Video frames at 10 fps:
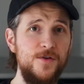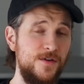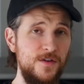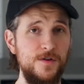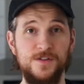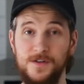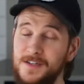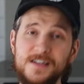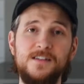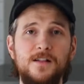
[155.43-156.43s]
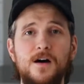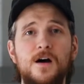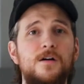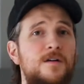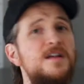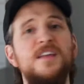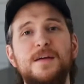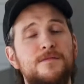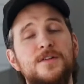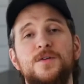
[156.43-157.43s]
you can use your DSLR or any
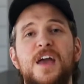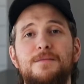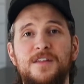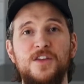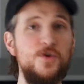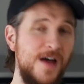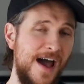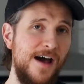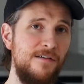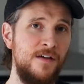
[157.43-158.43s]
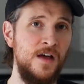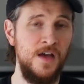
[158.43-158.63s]
type of video camera that you have,